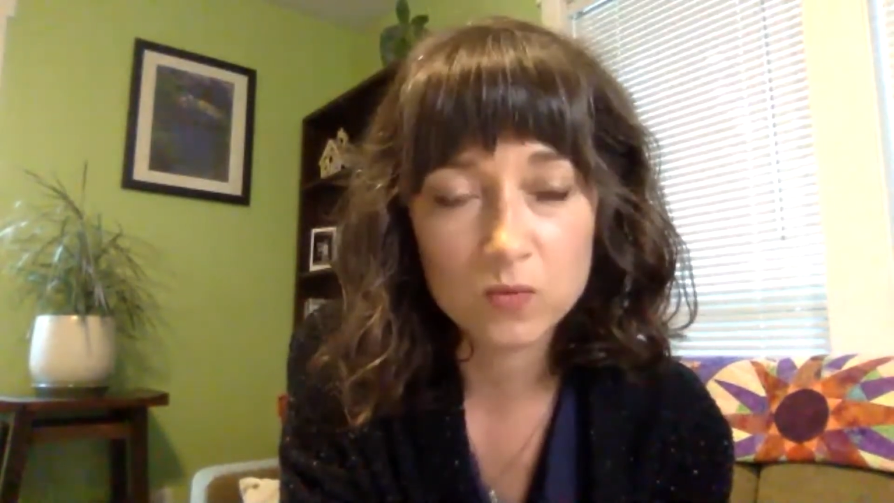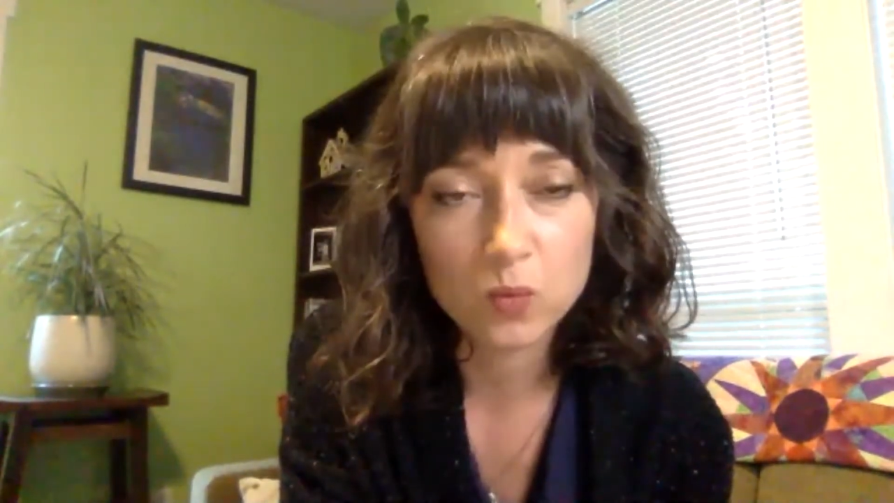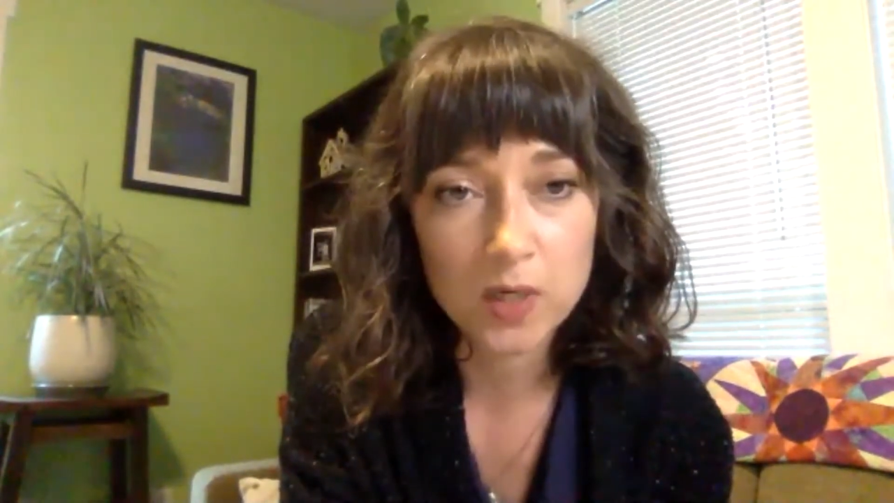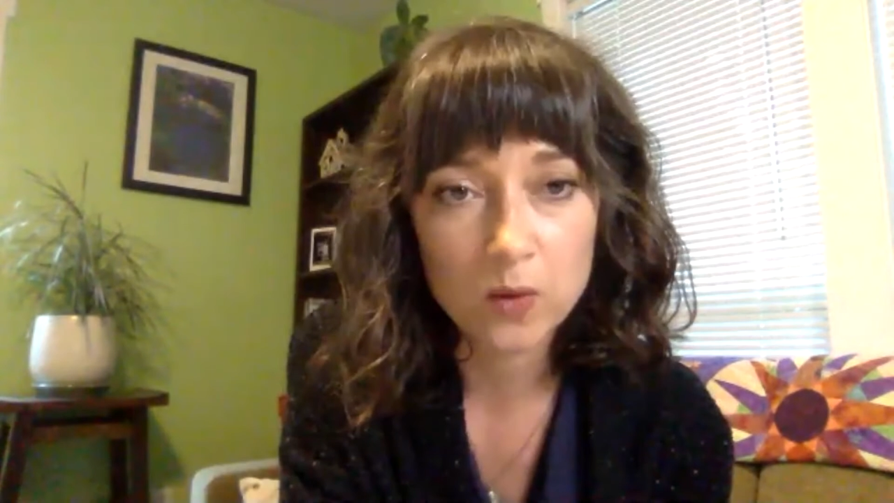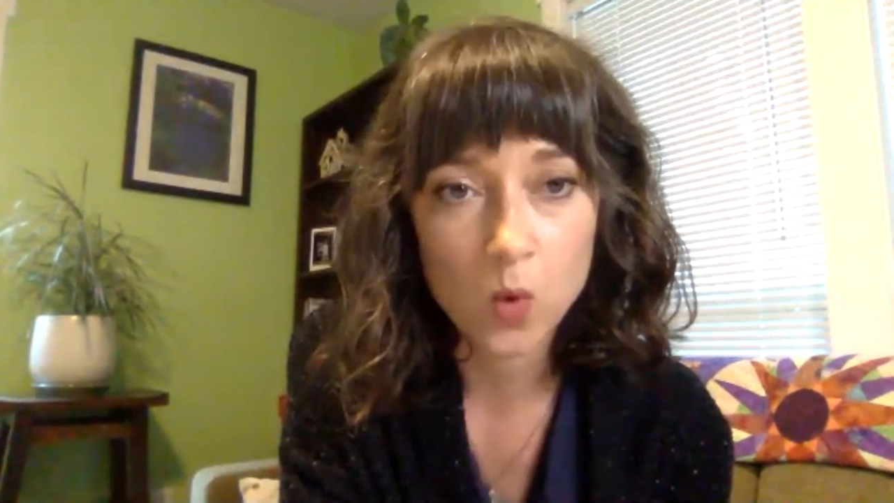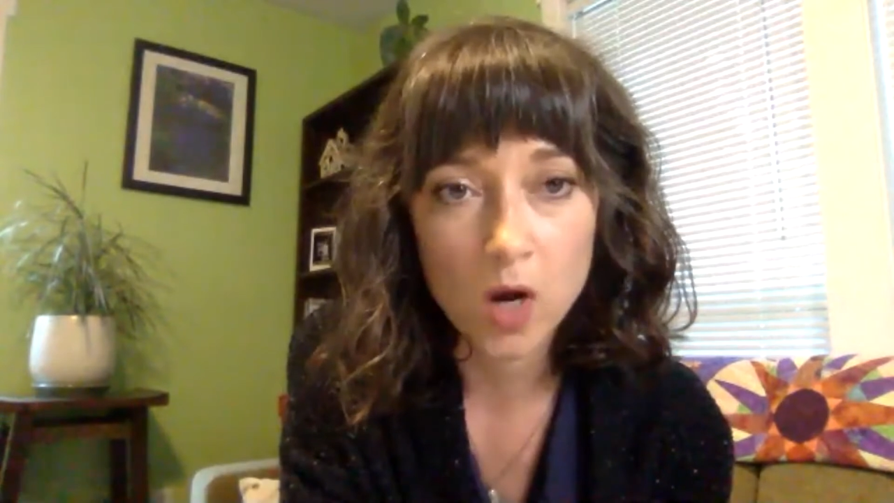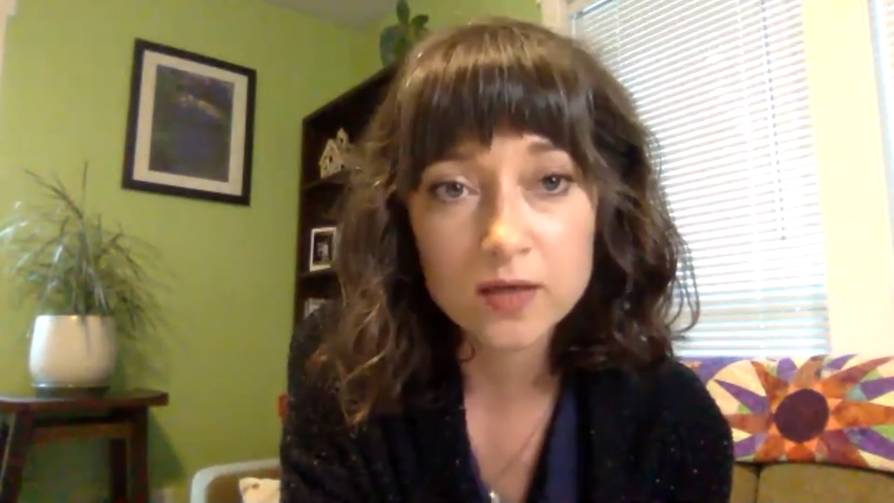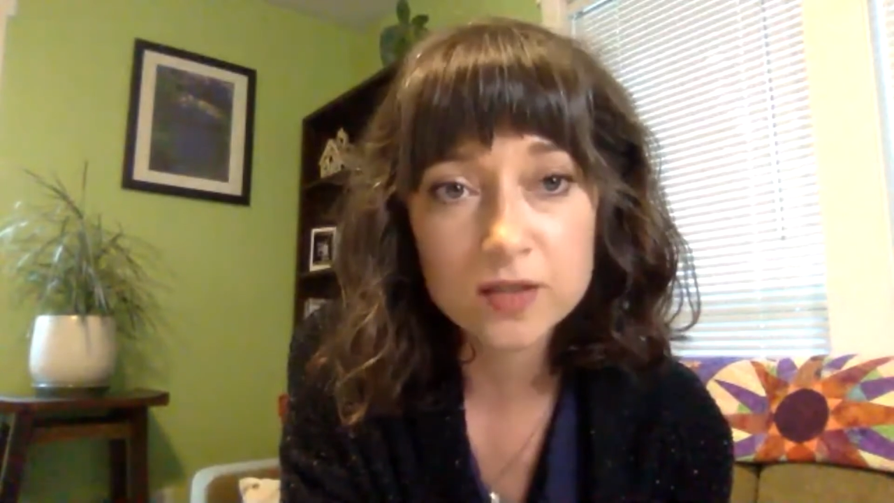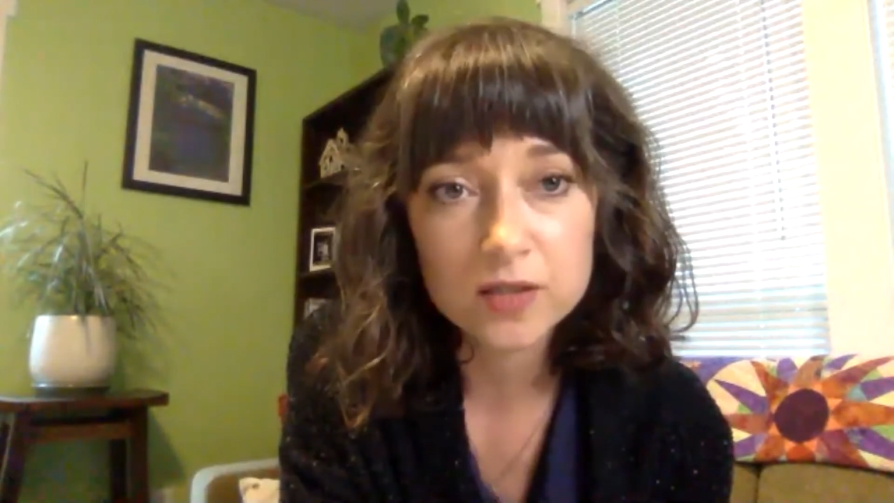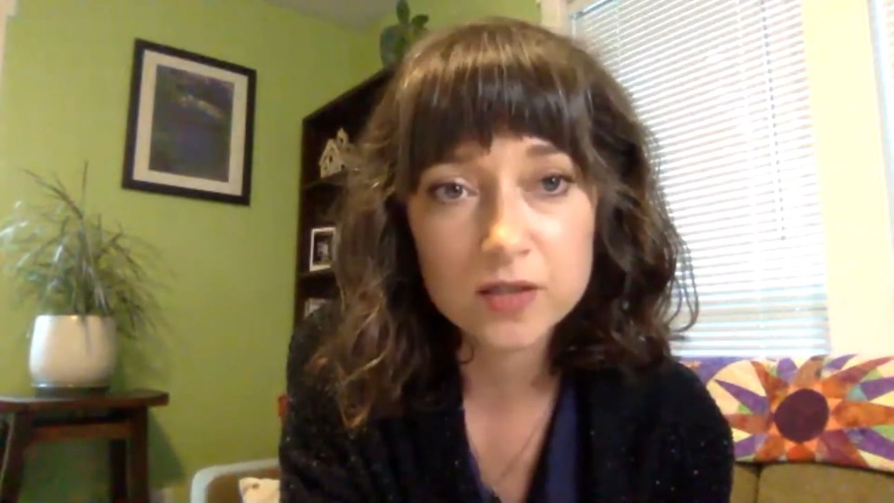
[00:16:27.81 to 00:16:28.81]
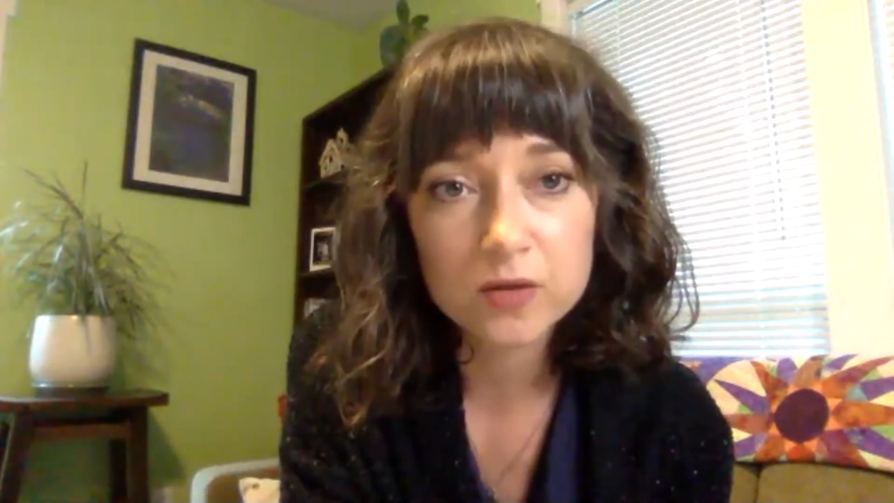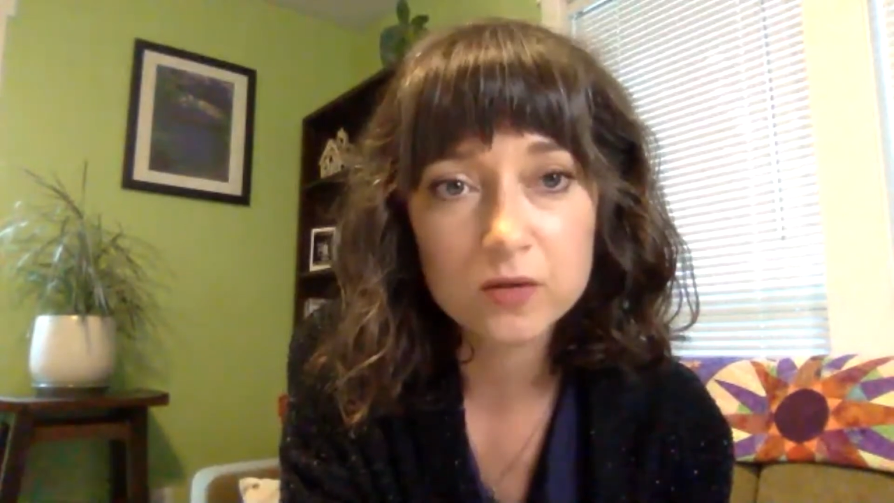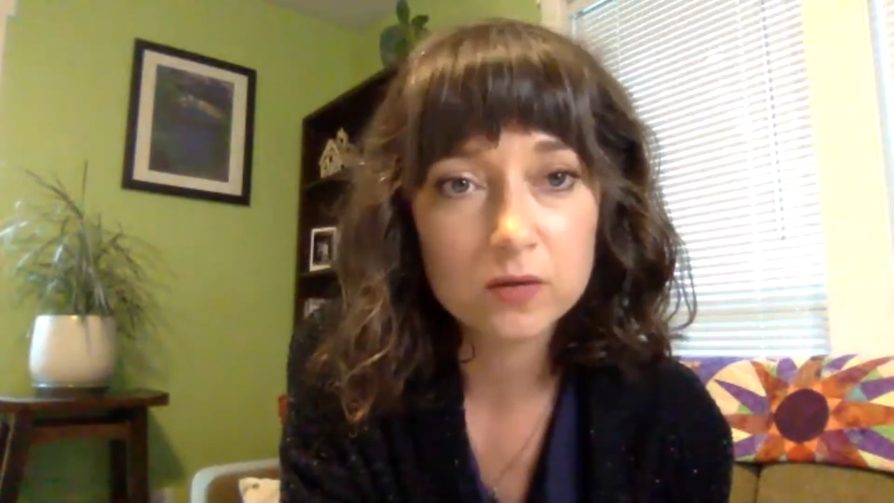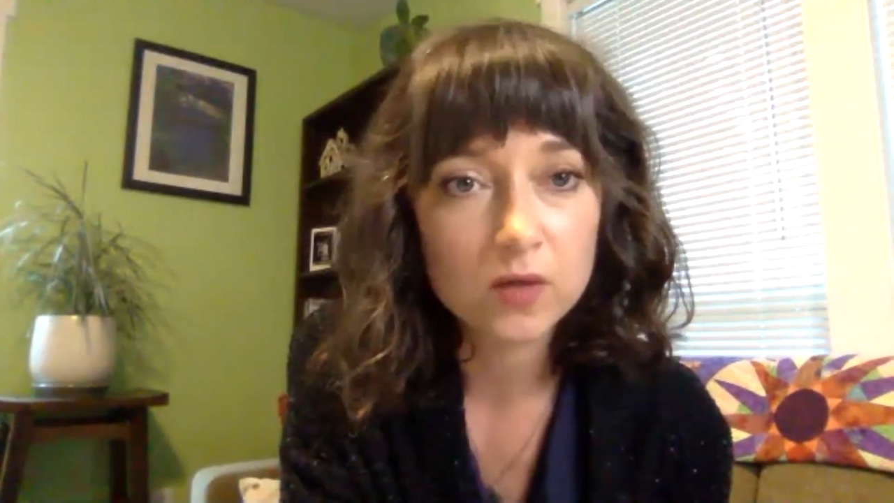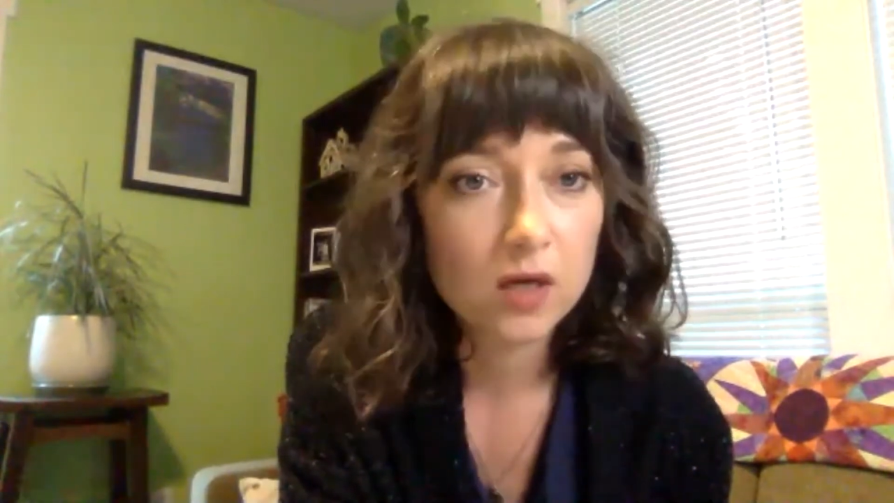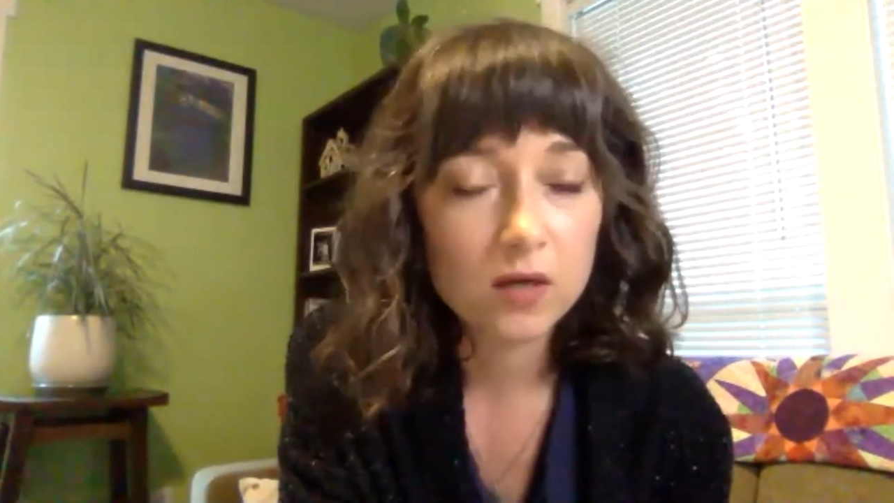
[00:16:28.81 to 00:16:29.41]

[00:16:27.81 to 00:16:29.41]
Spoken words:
we want to do,